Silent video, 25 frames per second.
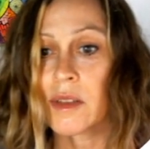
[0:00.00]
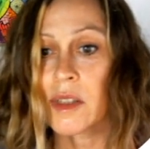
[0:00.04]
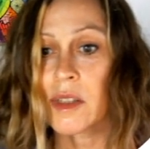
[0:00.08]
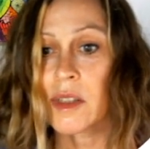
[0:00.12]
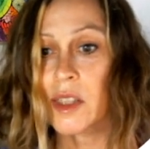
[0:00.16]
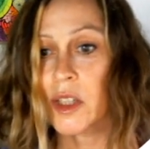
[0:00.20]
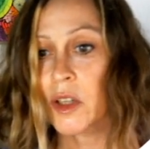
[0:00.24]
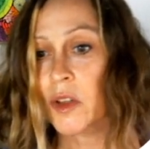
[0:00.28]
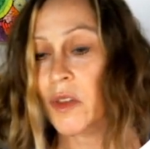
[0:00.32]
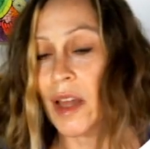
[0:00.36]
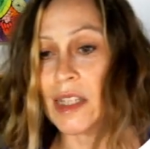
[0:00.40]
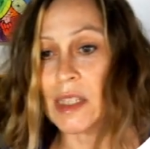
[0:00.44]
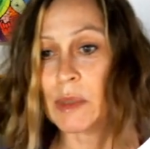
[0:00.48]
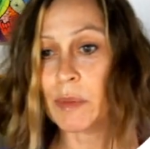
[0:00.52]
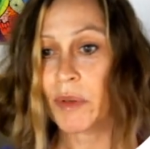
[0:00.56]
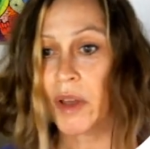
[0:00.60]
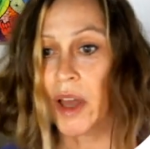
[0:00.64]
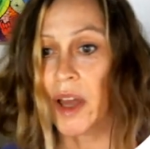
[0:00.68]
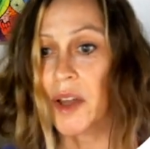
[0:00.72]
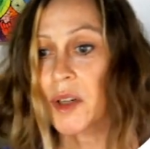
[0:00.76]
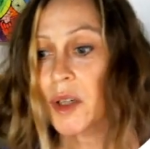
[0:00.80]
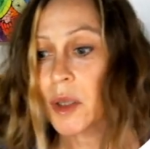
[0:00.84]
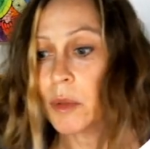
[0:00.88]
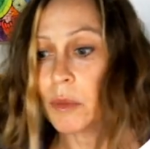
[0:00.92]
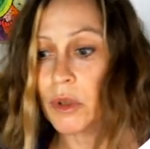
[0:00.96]
So that's
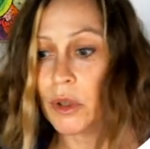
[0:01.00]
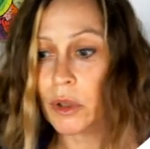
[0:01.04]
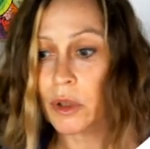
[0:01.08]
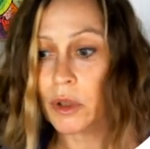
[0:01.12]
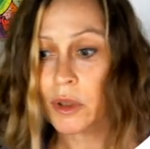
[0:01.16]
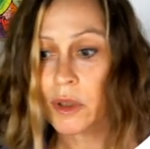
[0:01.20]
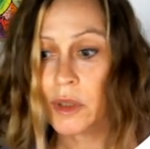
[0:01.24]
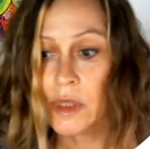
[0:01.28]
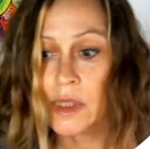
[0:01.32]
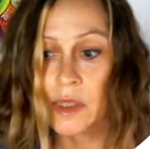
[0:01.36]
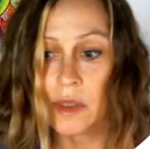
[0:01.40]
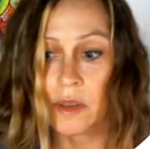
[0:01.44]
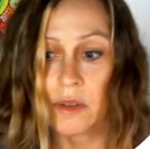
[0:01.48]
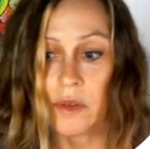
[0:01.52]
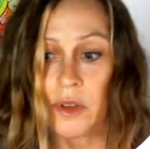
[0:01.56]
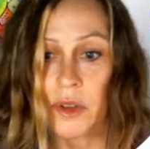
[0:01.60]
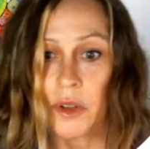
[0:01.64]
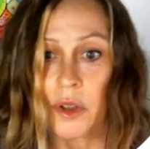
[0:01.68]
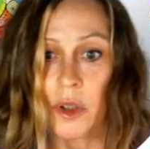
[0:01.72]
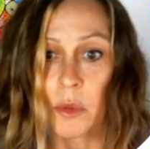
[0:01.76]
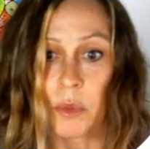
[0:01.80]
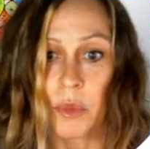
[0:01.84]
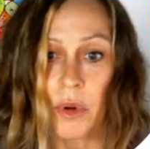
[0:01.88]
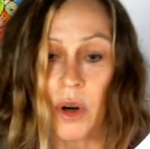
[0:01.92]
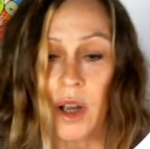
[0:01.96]
platinum, gold, silver,
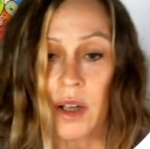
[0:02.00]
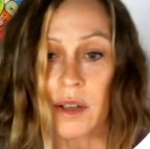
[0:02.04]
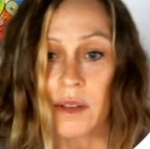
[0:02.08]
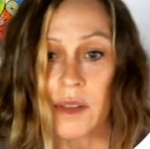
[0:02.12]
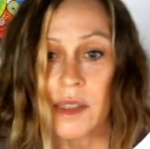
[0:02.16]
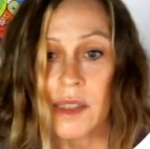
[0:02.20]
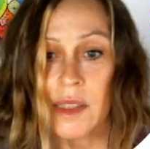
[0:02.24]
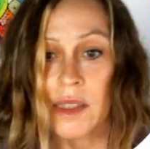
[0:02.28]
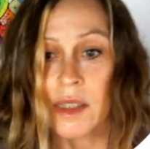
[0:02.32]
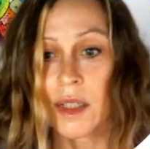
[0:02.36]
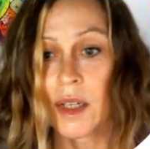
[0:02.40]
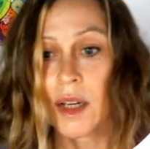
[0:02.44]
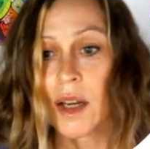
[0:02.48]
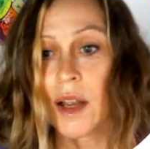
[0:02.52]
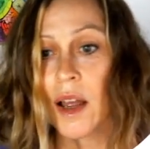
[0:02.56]
or bronze.